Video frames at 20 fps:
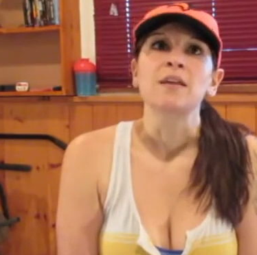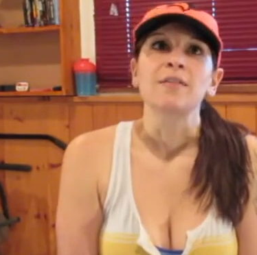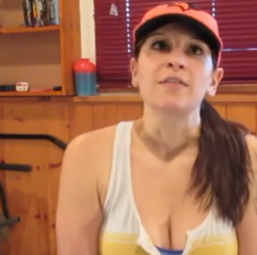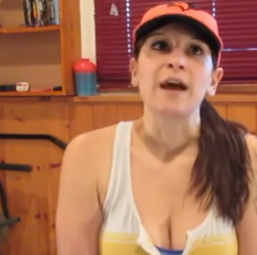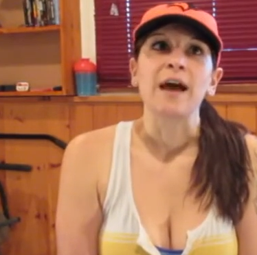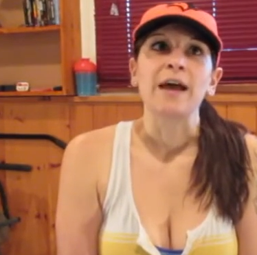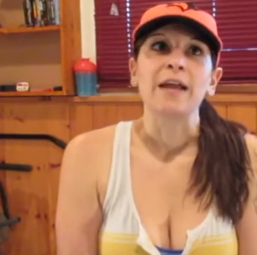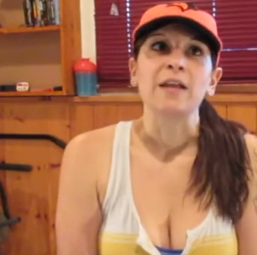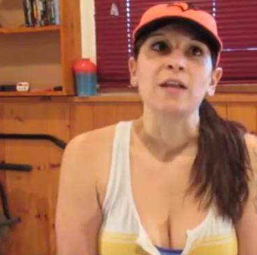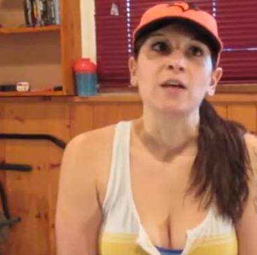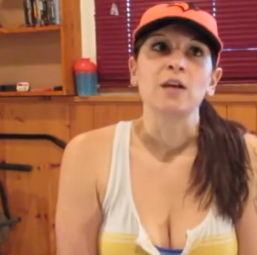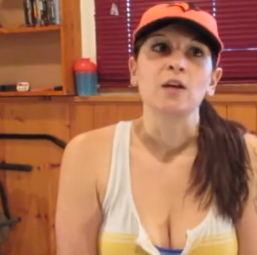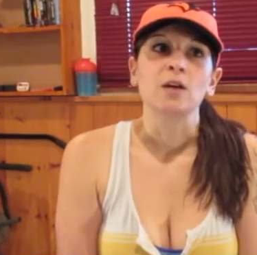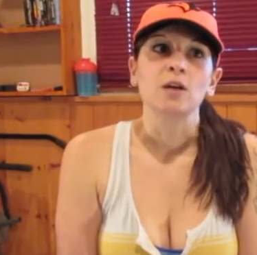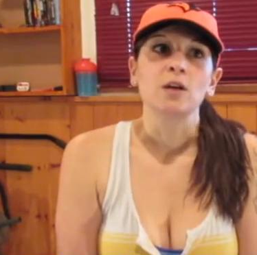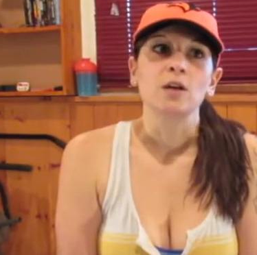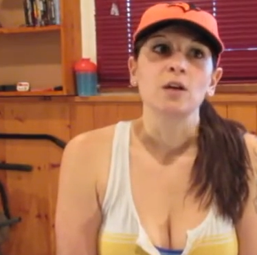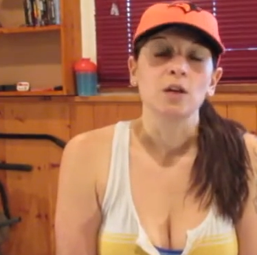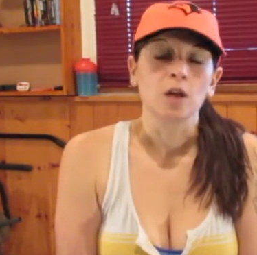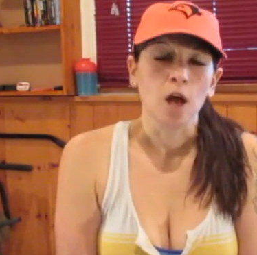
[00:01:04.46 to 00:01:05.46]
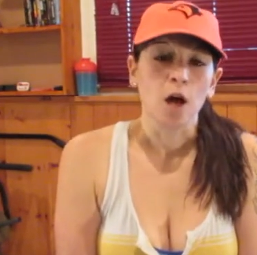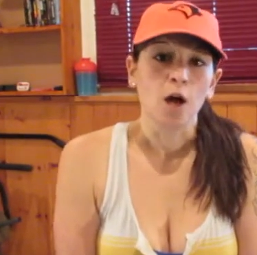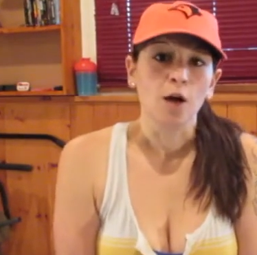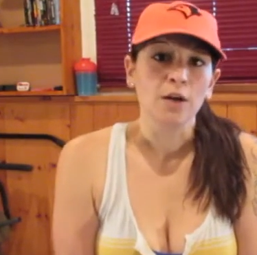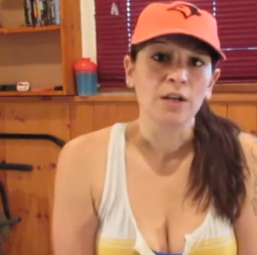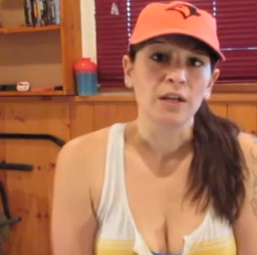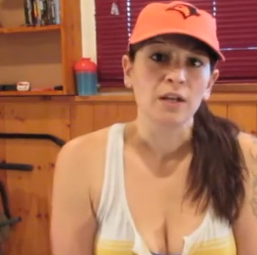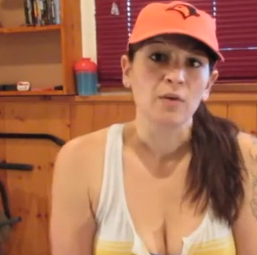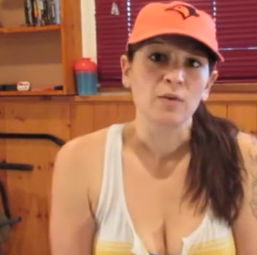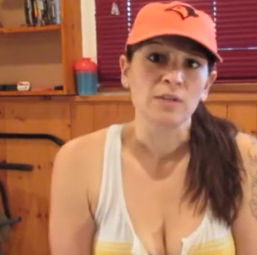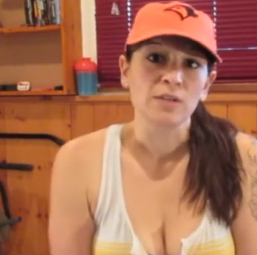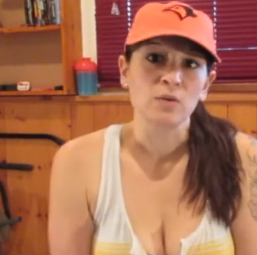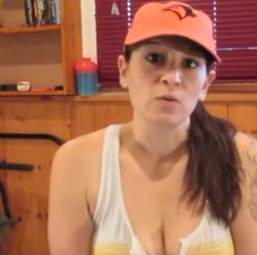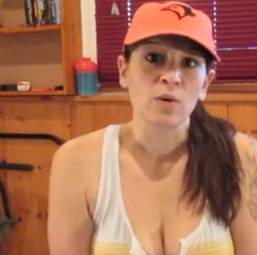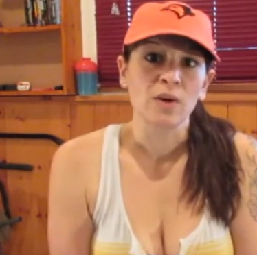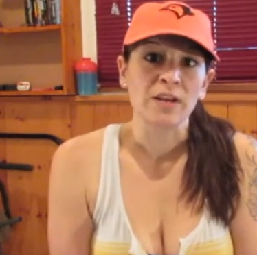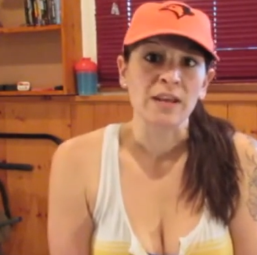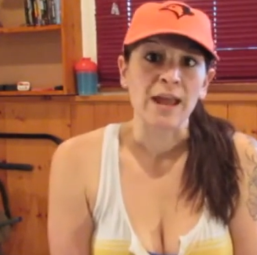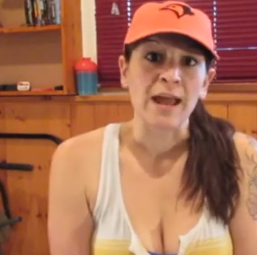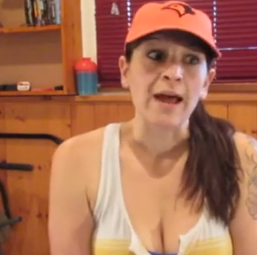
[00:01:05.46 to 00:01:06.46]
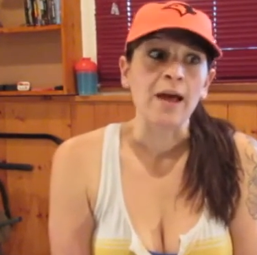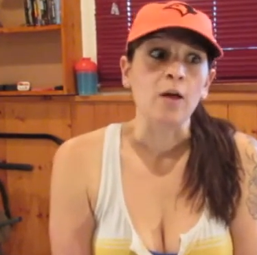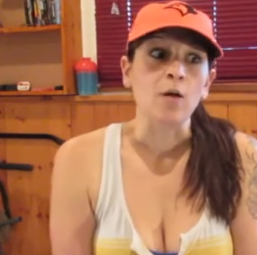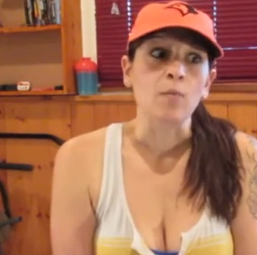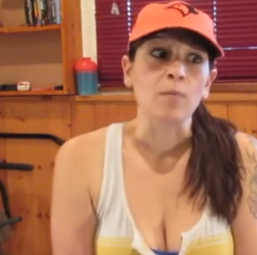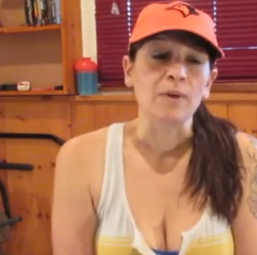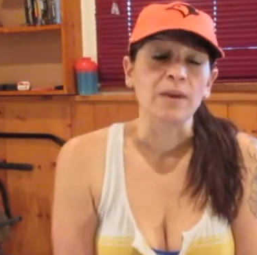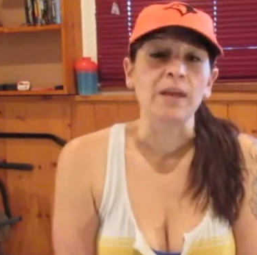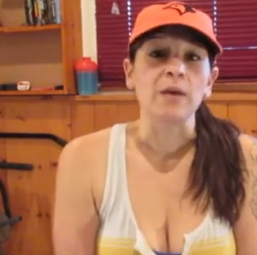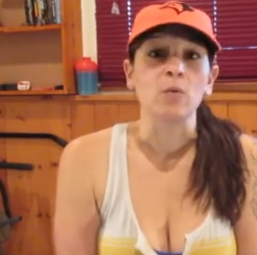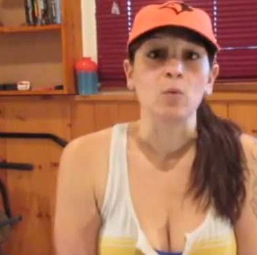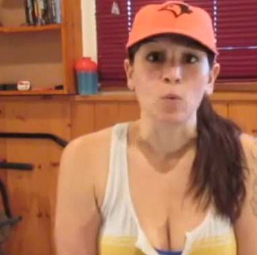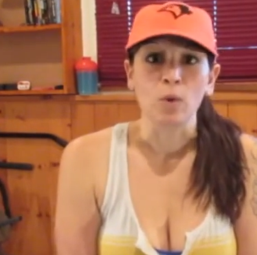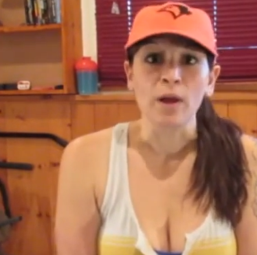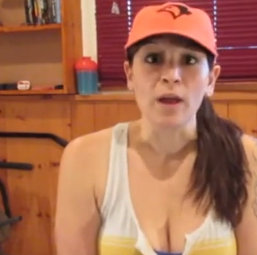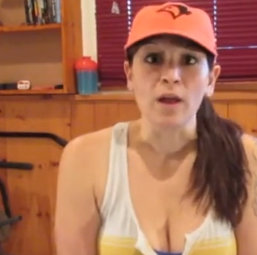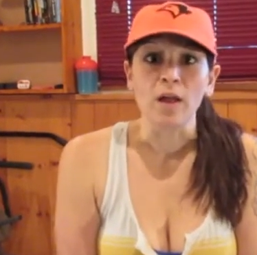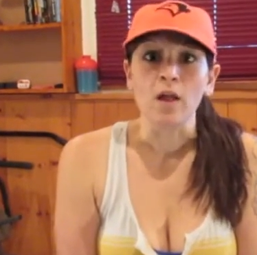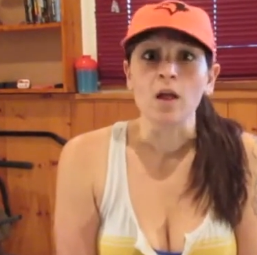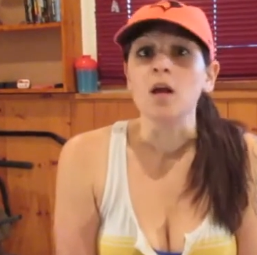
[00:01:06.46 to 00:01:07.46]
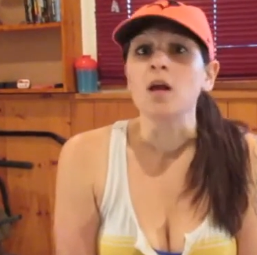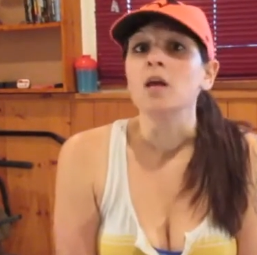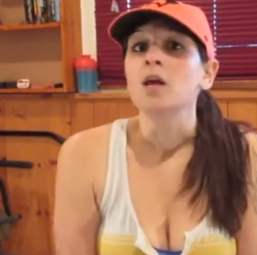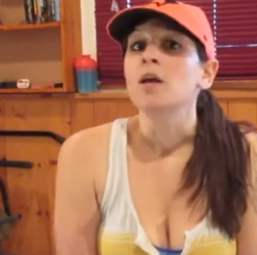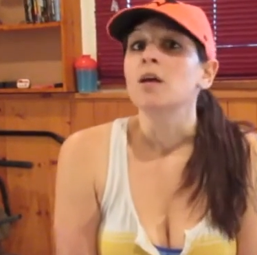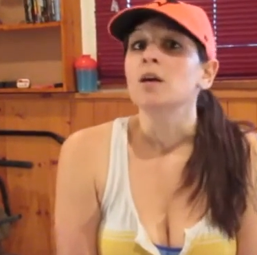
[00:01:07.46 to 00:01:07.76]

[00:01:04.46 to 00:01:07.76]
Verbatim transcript: that cardio is going to help, it will.